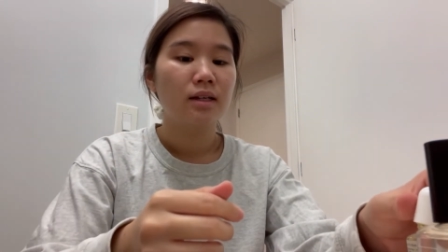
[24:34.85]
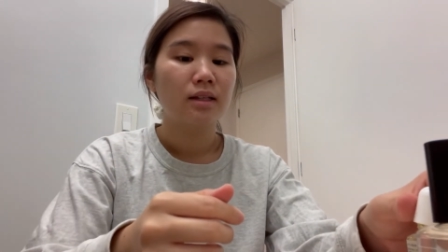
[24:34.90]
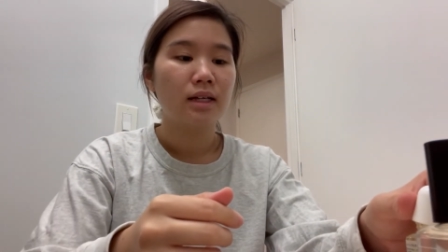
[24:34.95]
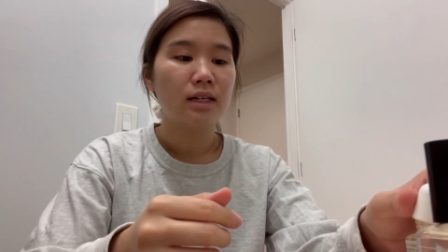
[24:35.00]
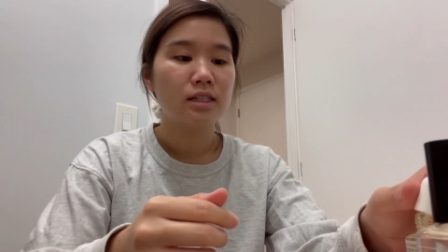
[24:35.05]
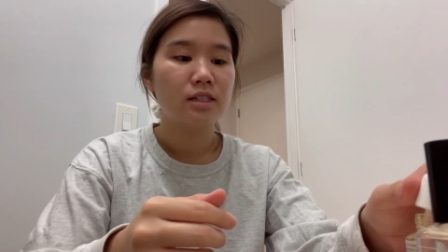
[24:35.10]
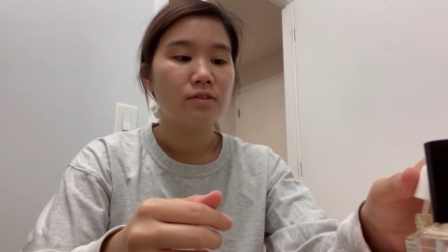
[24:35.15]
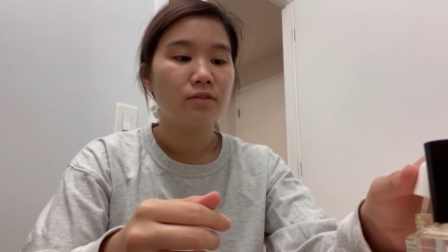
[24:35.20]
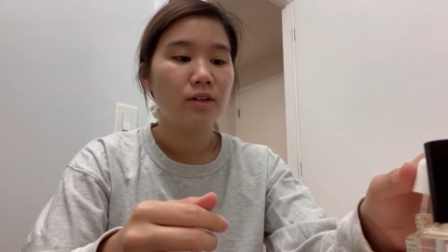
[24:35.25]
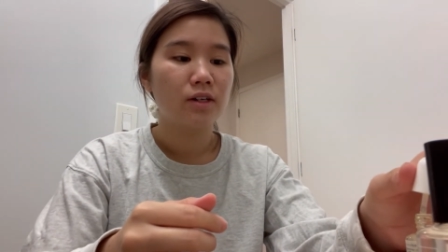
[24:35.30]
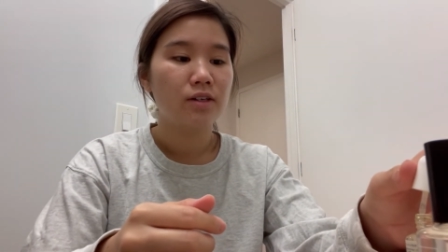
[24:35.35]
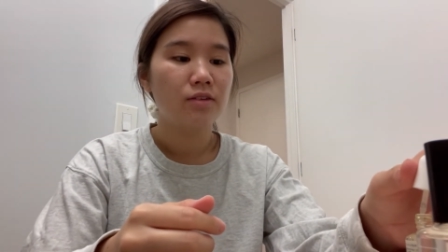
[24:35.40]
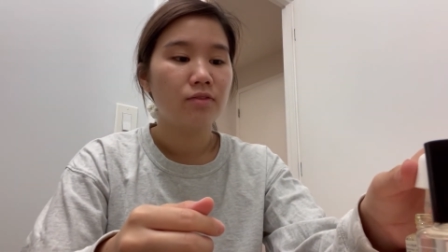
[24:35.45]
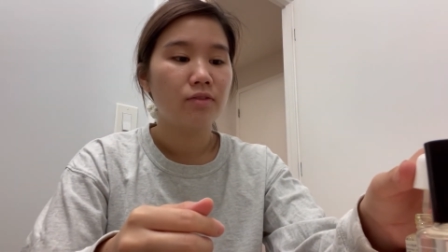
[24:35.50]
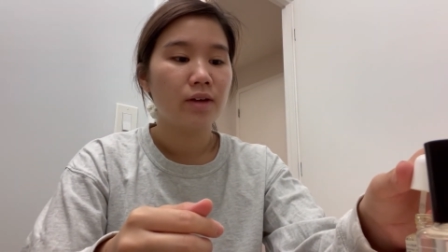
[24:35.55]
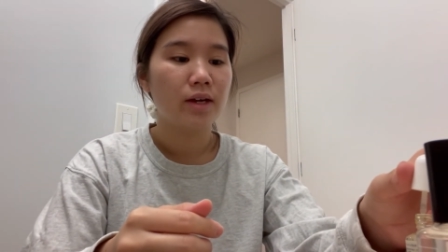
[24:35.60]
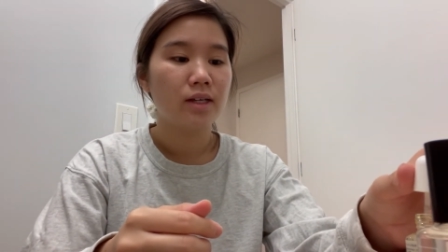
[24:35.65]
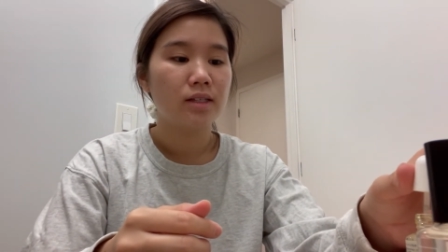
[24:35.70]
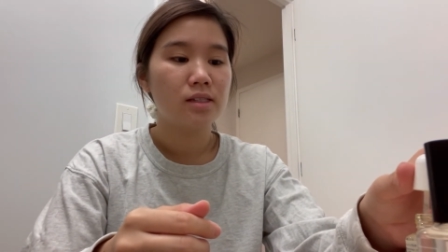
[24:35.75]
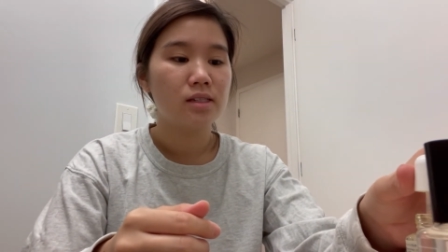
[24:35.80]
That's very
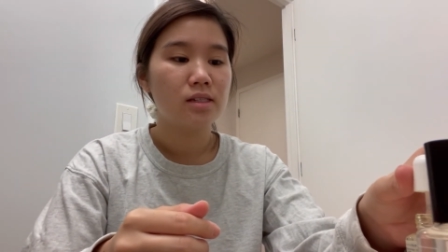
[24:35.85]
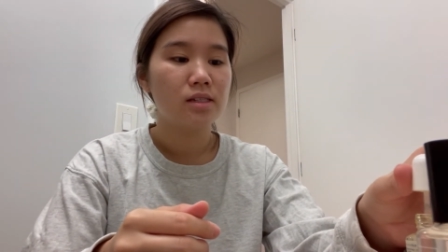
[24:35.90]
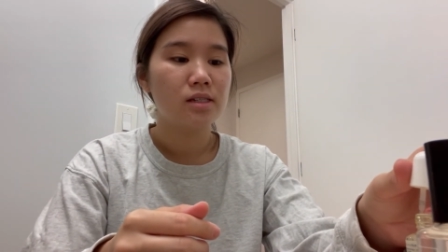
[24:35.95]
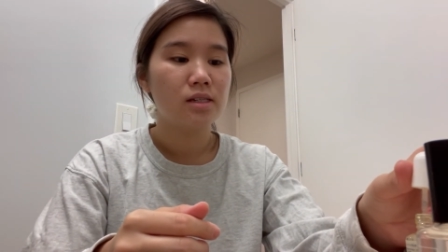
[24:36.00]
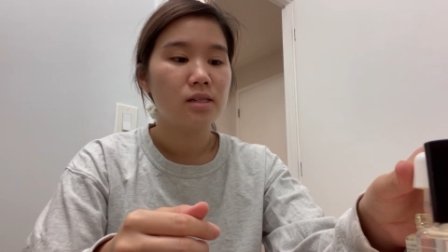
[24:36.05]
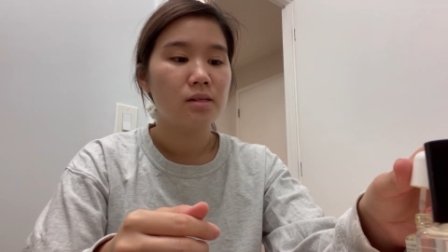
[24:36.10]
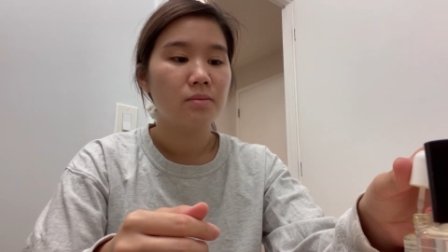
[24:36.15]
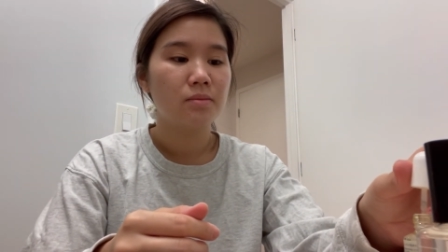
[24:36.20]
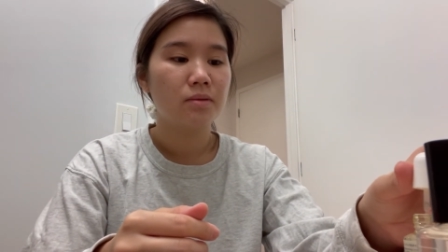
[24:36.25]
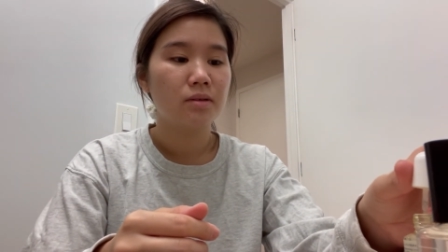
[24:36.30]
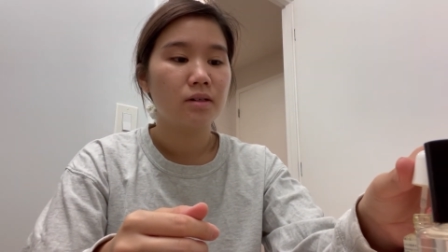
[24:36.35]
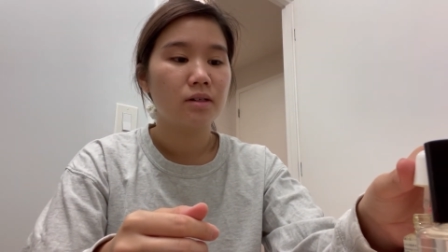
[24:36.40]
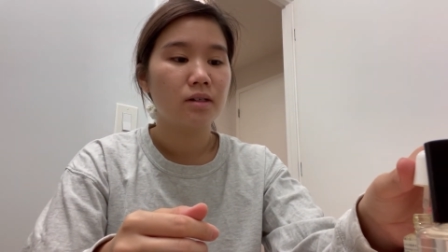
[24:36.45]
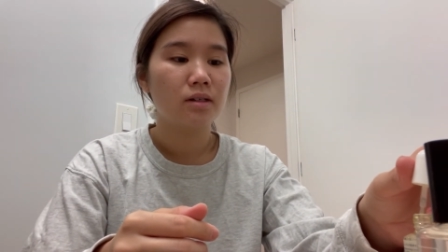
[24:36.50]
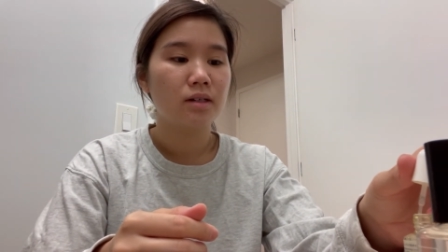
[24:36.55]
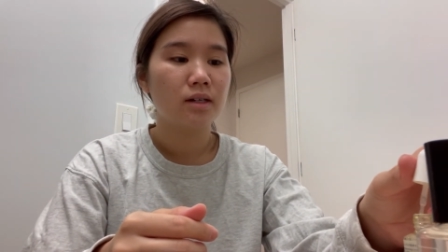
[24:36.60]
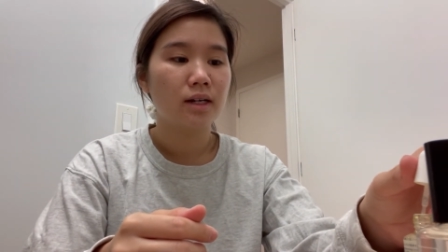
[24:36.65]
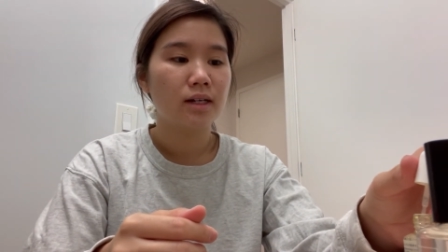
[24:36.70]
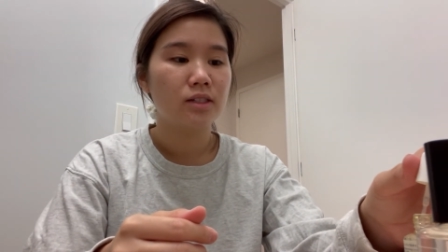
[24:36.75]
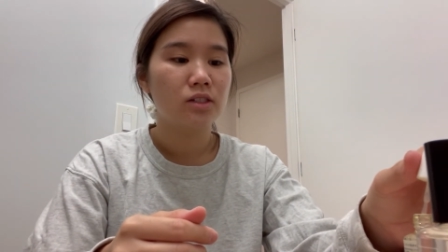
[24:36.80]
fancy,
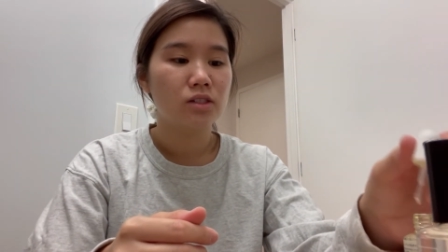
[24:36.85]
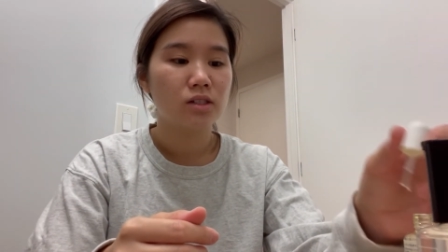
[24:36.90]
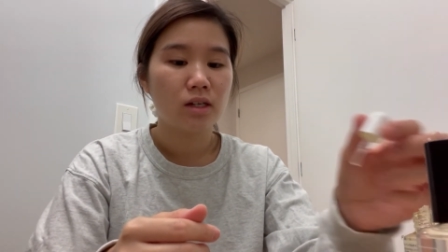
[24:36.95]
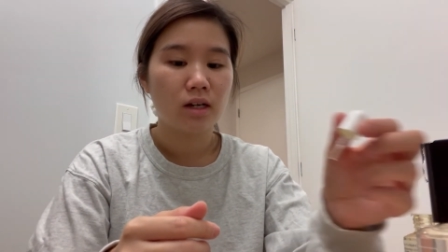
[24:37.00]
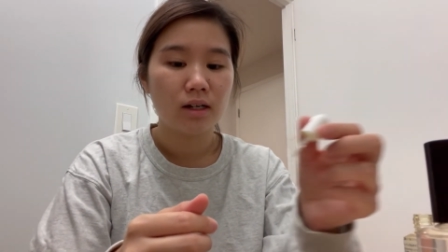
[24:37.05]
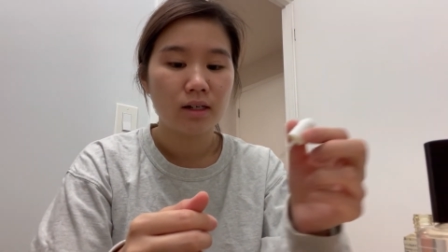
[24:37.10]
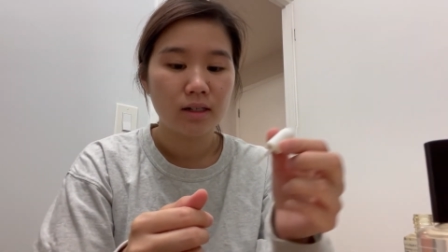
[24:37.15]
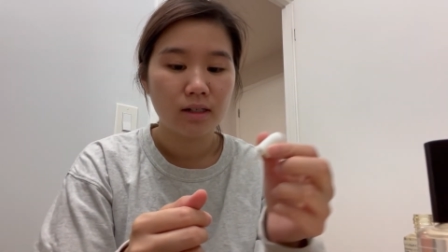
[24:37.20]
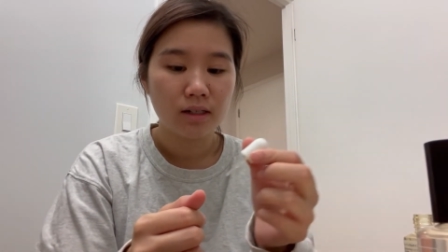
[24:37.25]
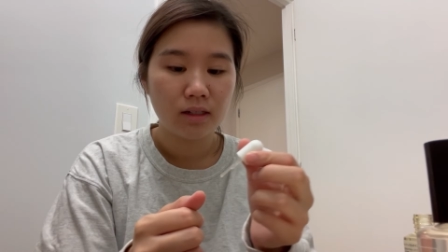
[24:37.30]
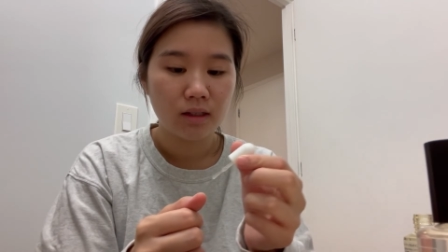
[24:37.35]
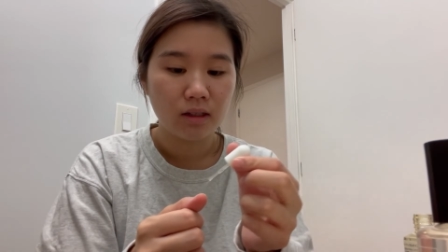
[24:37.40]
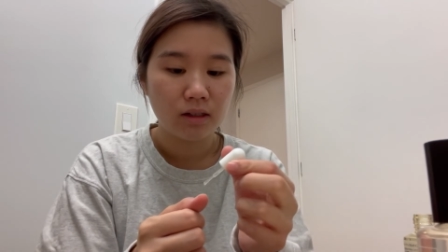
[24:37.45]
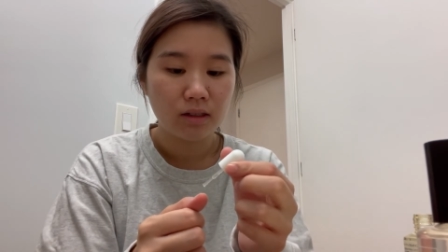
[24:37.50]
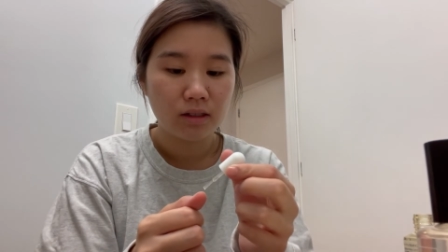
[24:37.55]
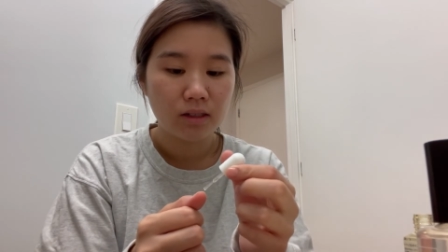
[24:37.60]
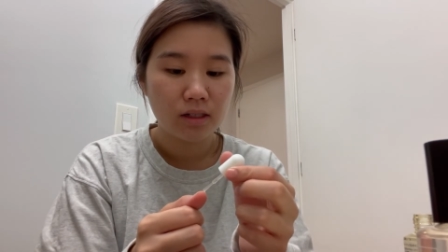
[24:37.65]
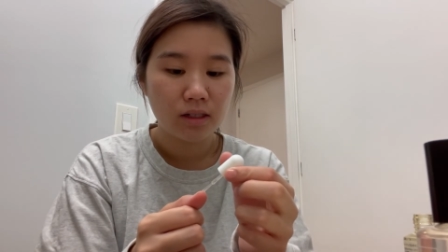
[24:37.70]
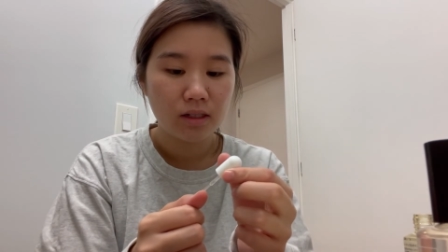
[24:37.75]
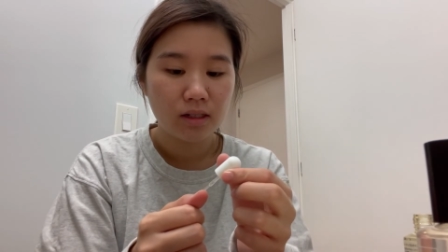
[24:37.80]
but I just got it in
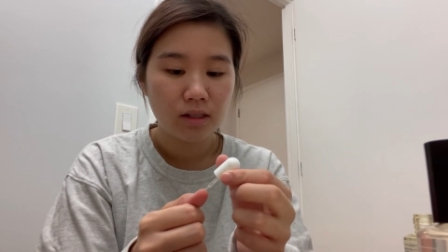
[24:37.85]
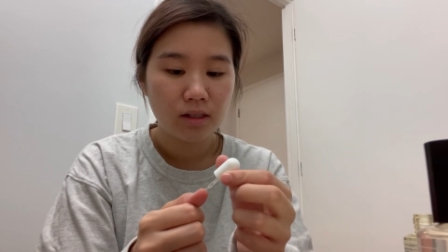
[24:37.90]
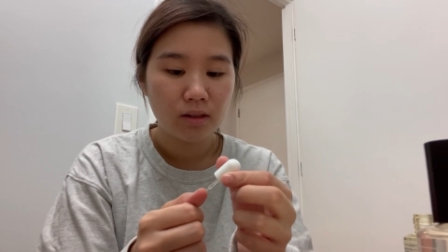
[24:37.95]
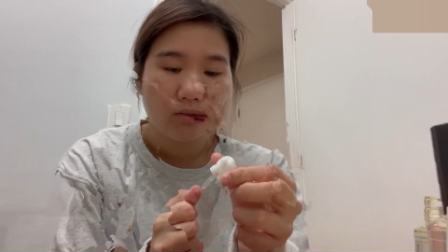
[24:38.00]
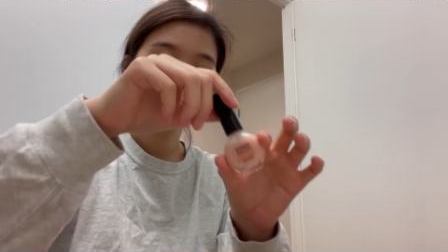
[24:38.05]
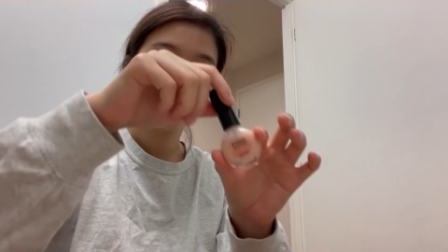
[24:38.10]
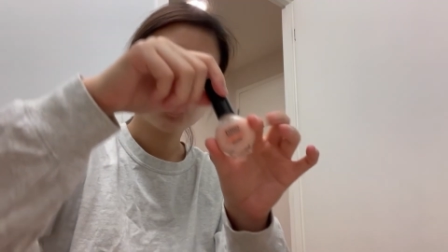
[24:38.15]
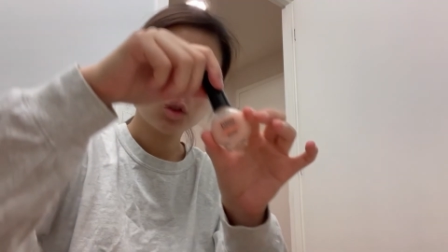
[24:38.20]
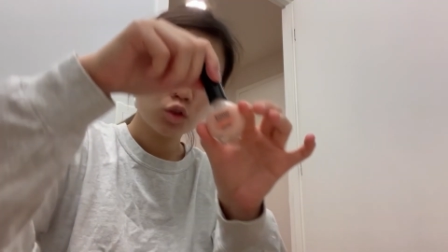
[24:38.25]
London.